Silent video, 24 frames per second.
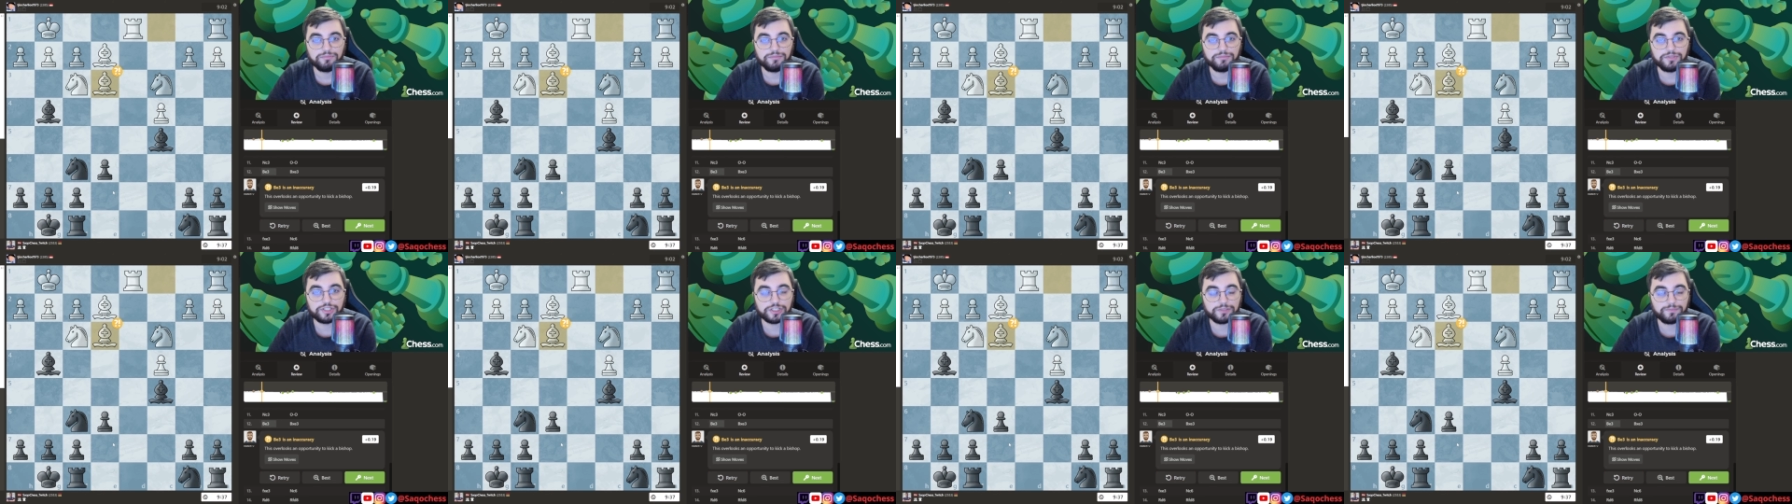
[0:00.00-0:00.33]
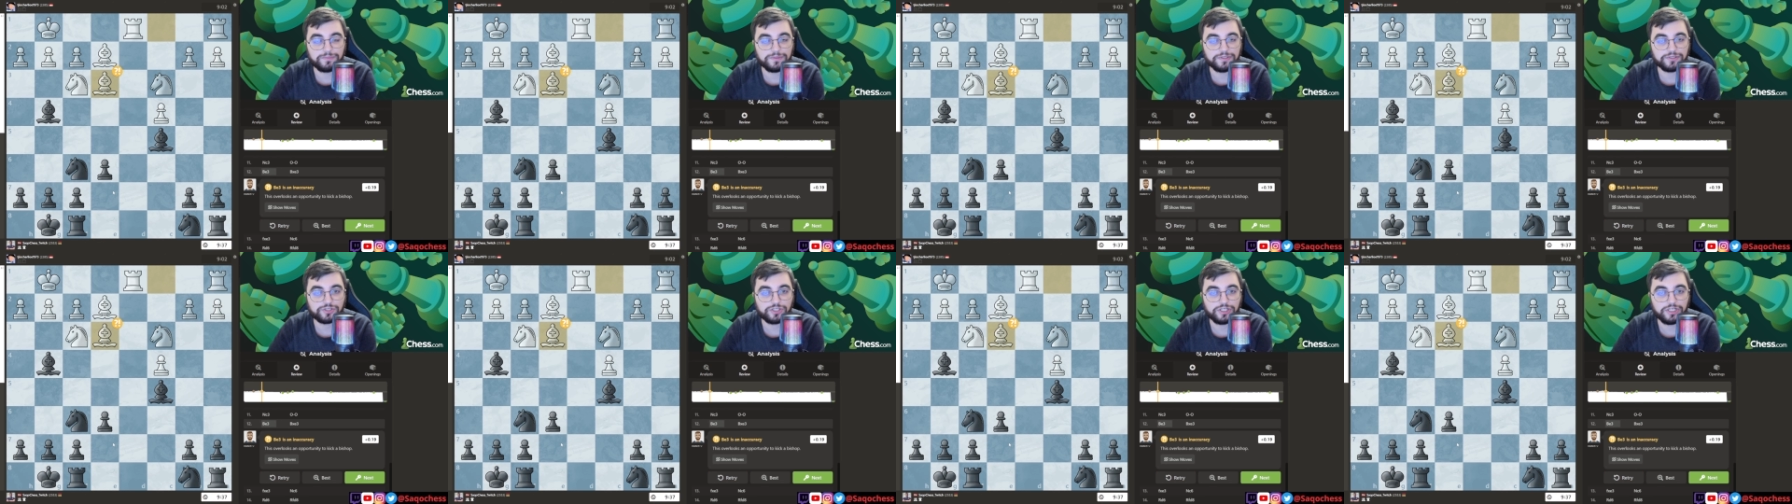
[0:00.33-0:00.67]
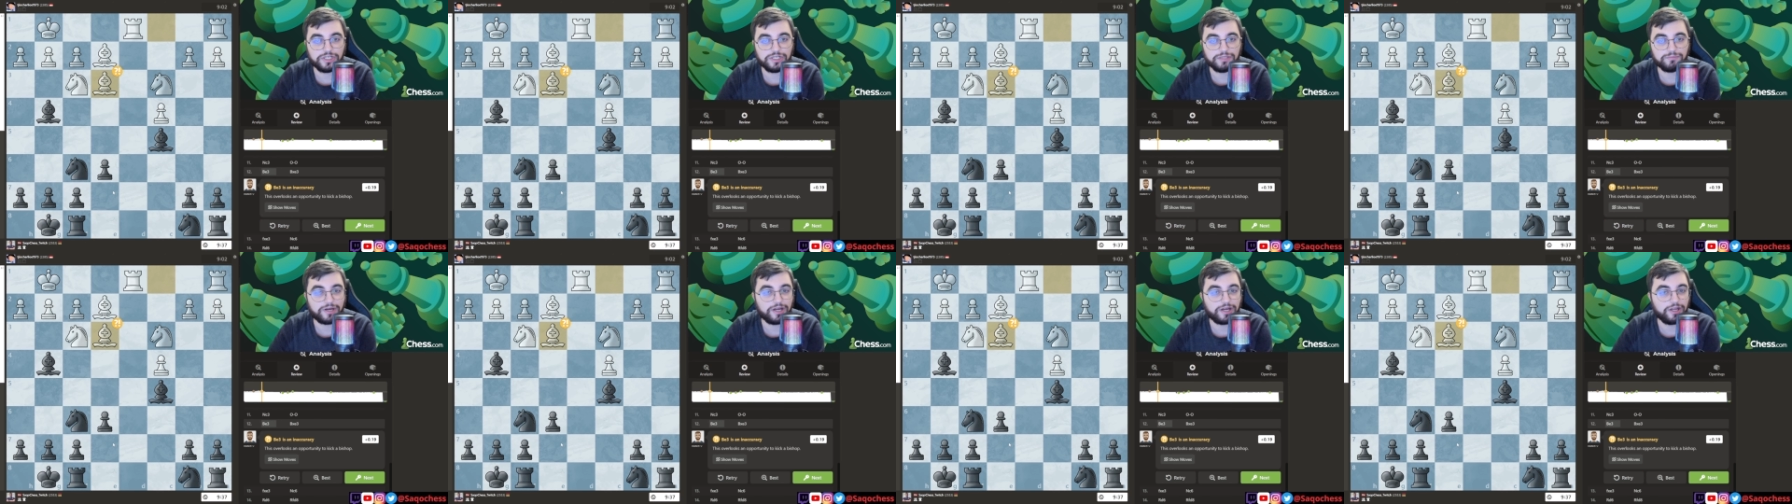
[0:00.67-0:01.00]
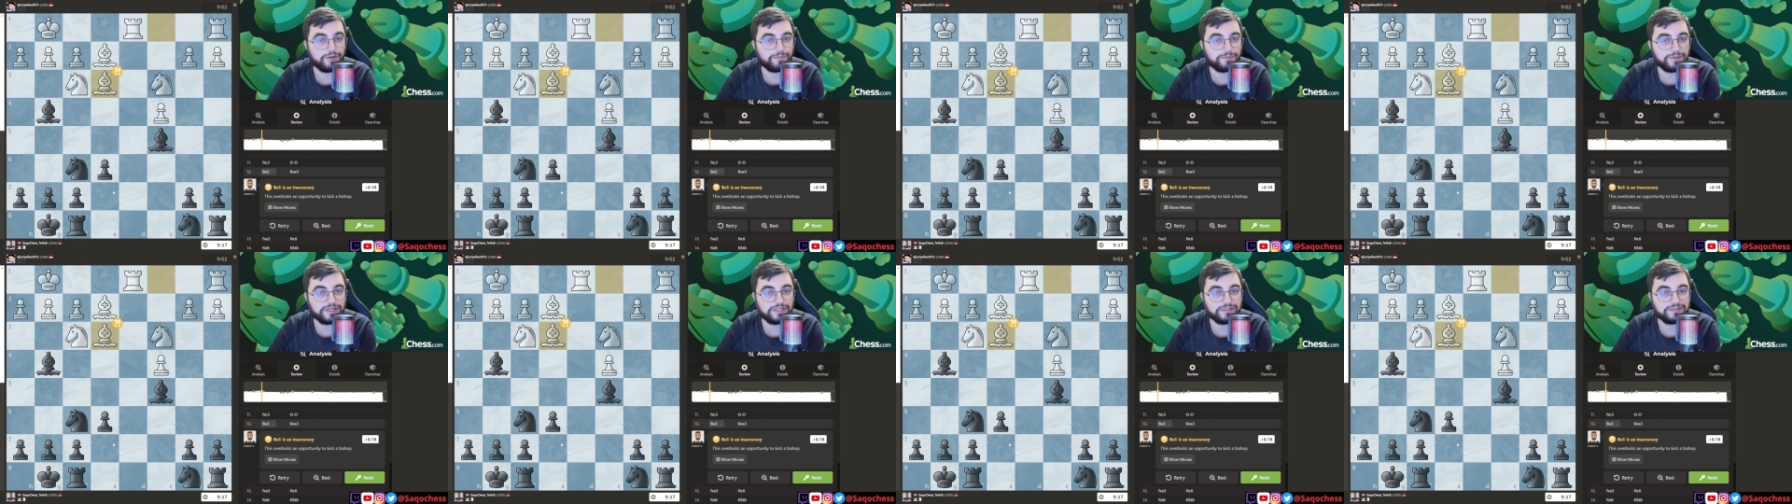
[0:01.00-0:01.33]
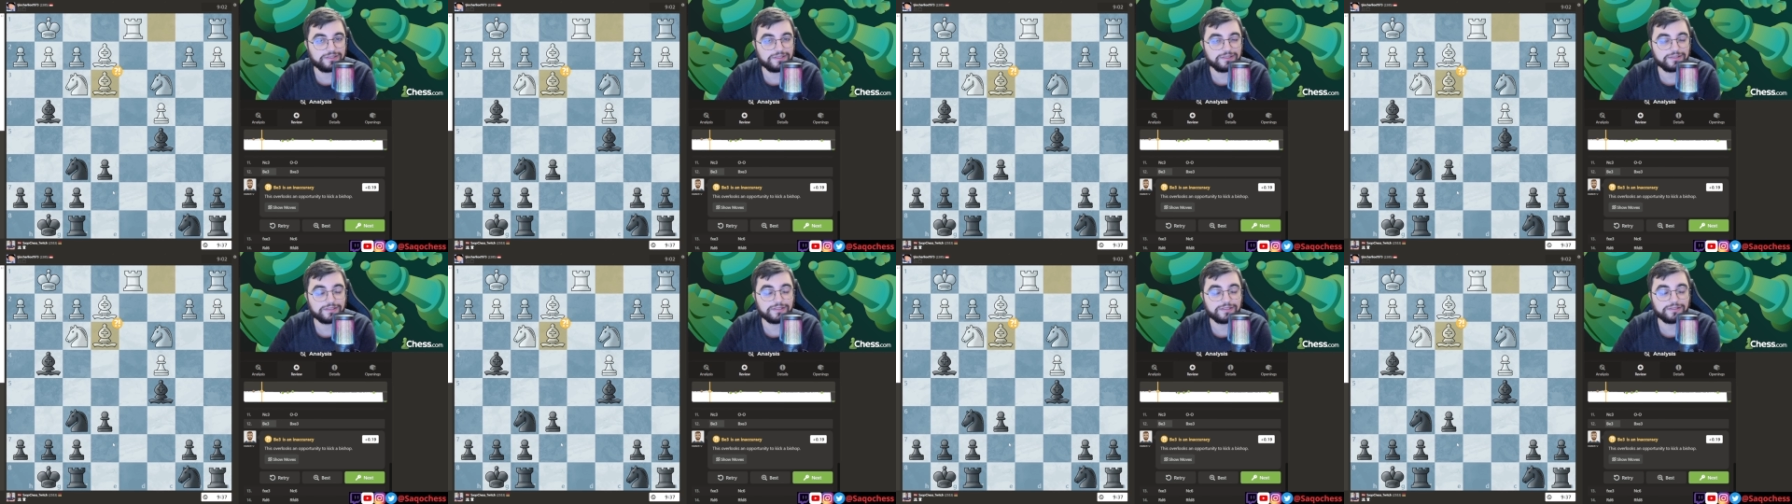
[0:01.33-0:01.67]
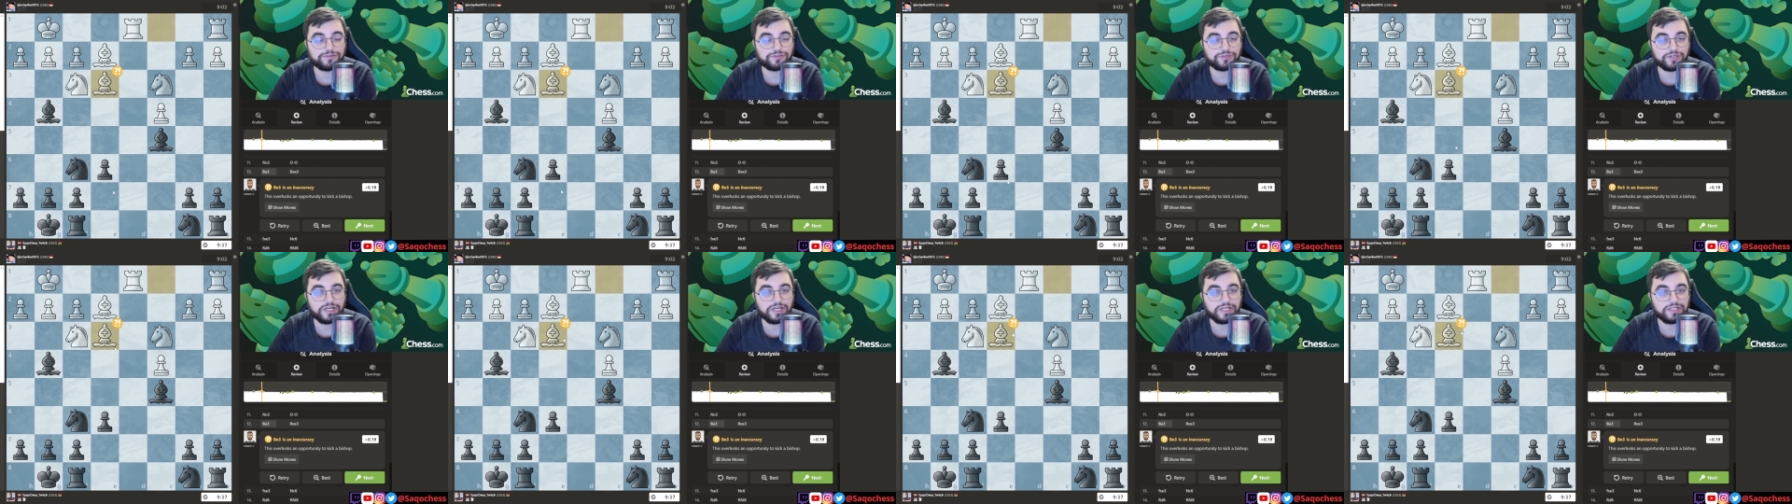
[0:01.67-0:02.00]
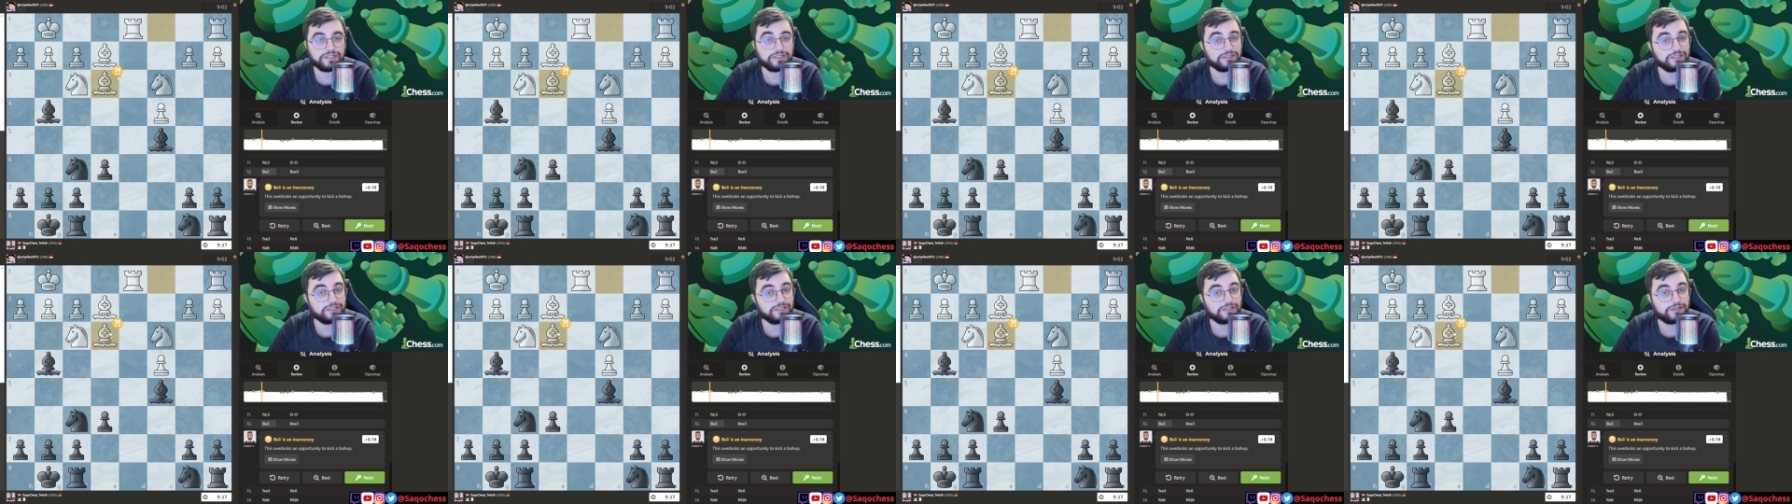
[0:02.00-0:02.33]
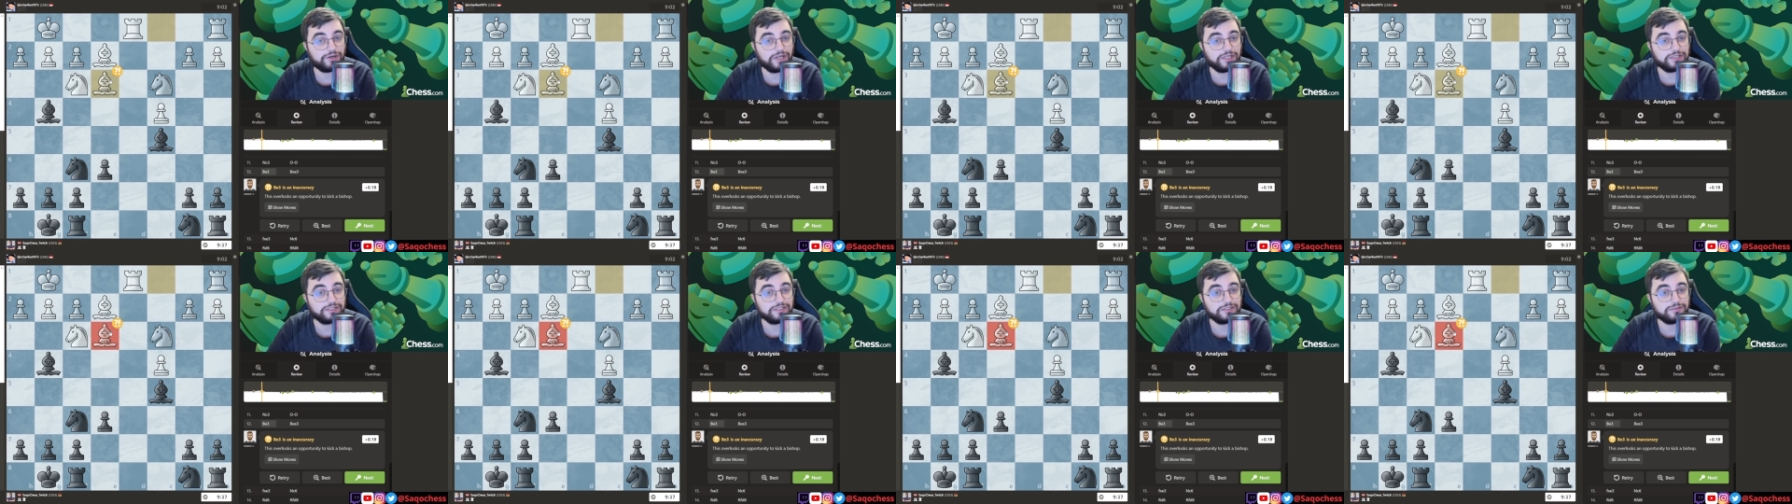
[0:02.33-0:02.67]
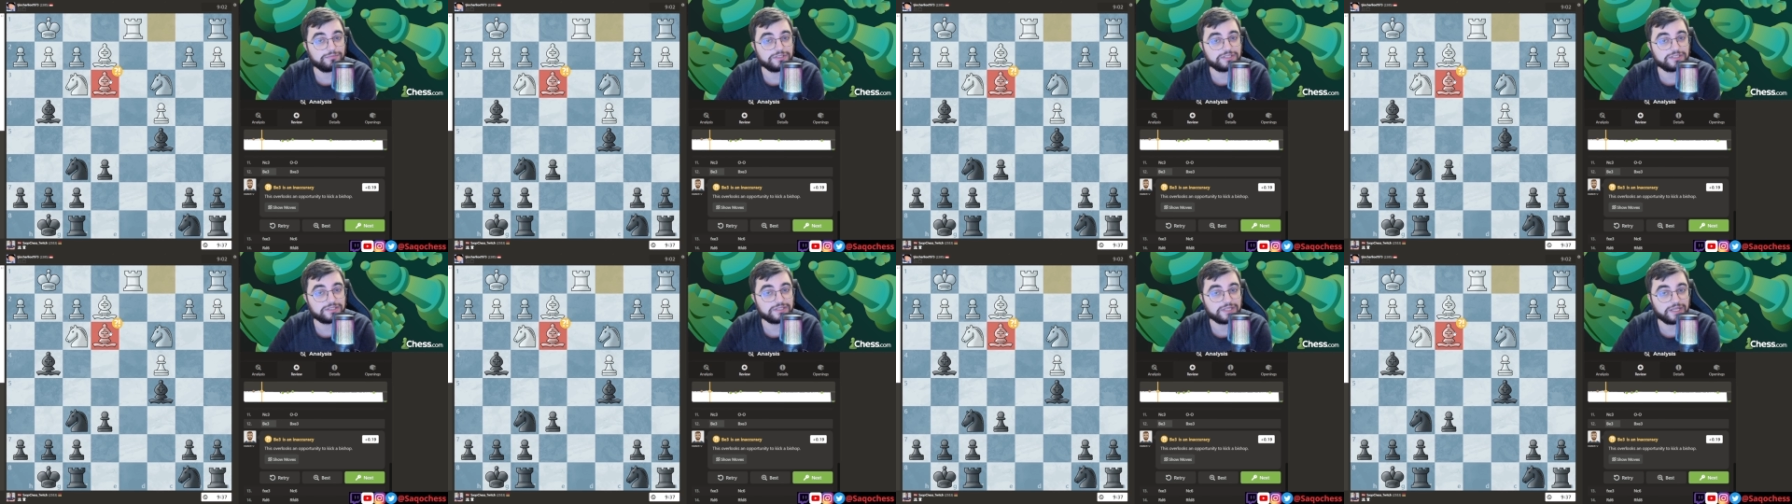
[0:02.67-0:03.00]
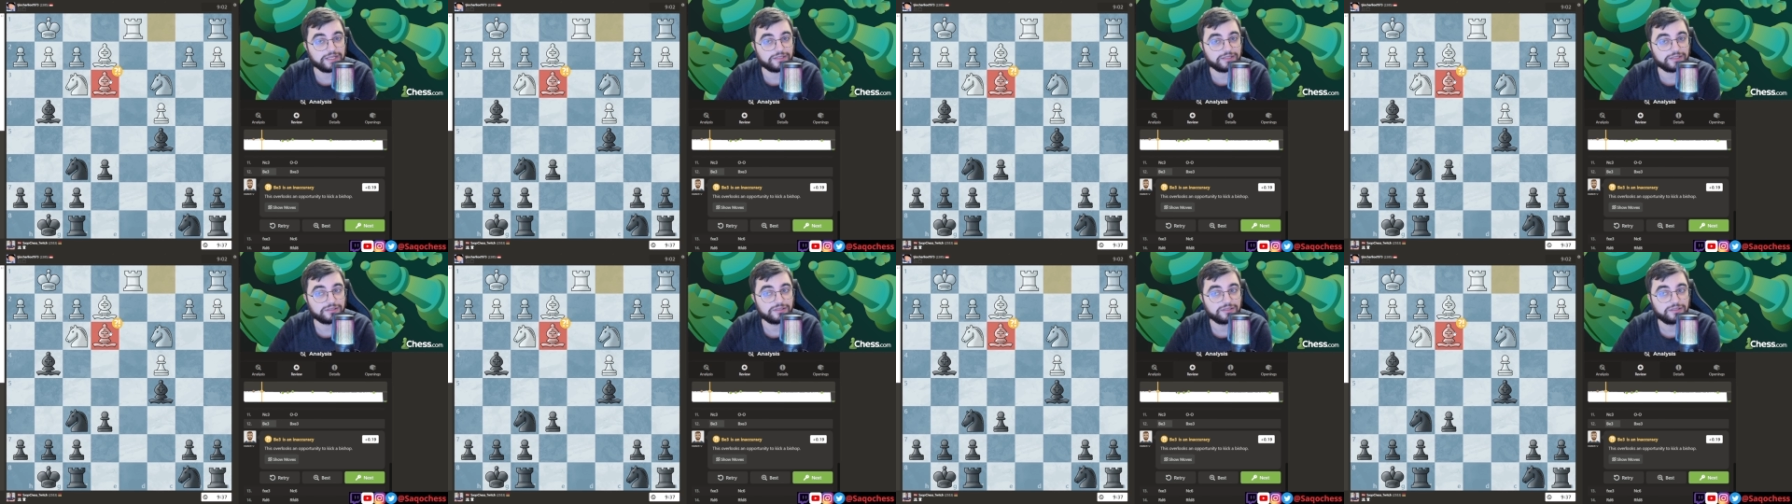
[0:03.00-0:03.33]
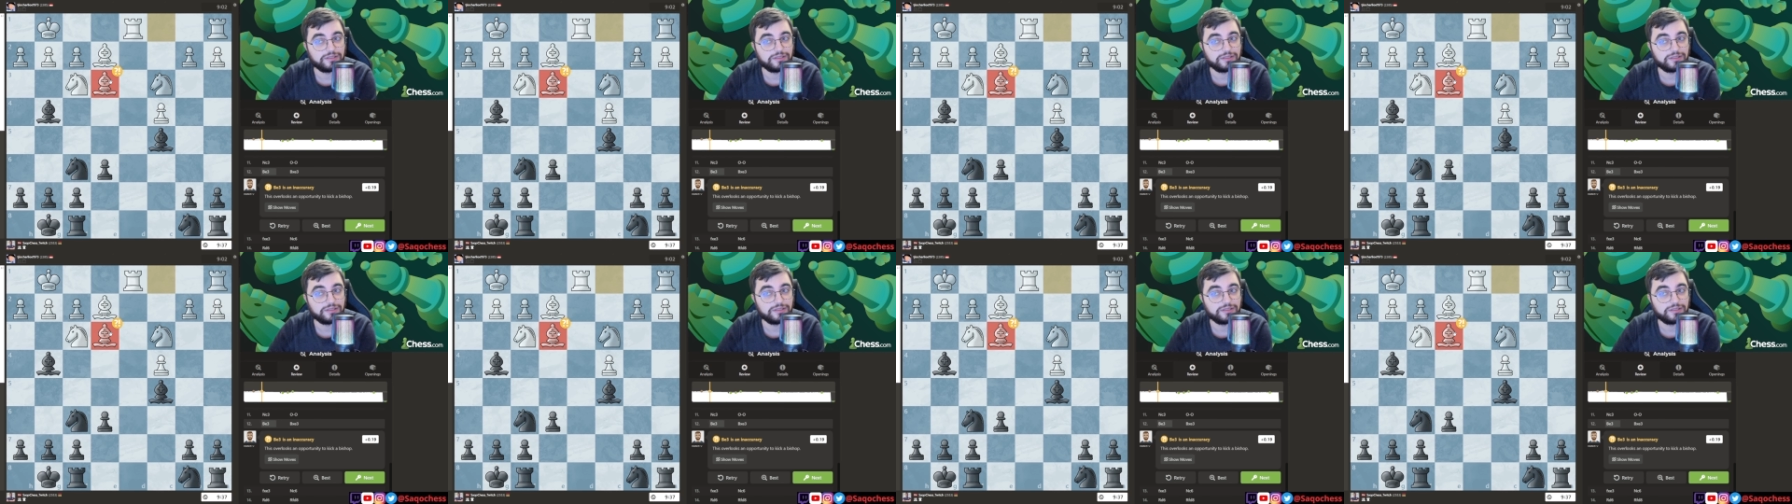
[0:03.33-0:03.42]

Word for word: Bishop e3, my opponent think he trade and he created mistake.